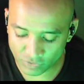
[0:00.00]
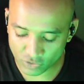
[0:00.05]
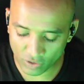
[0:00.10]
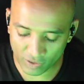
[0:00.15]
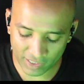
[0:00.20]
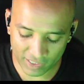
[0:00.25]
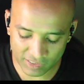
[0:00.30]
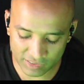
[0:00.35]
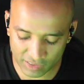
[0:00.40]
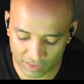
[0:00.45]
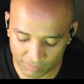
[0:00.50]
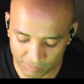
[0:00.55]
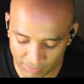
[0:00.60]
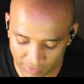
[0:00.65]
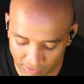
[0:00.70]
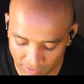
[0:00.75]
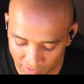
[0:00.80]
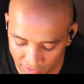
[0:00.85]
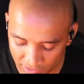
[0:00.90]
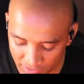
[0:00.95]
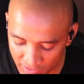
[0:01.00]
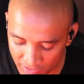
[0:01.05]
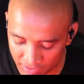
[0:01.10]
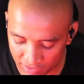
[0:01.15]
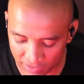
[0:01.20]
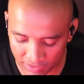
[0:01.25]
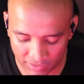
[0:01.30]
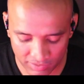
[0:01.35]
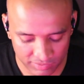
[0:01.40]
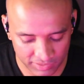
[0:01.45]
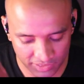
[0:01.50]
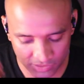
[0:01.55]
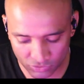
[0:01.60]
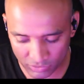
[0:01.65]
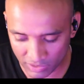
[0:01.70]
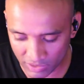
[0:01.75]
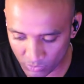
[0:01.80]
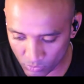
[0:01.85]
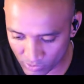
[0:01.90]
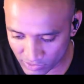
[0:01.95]
song example, there is
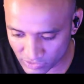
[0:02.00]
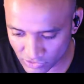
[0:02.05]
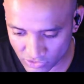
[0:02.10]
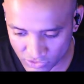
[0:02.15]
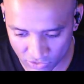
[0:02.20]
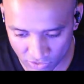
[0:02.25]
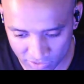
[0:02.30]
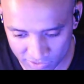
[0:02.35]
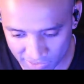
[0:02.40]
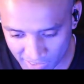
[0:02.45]
only one song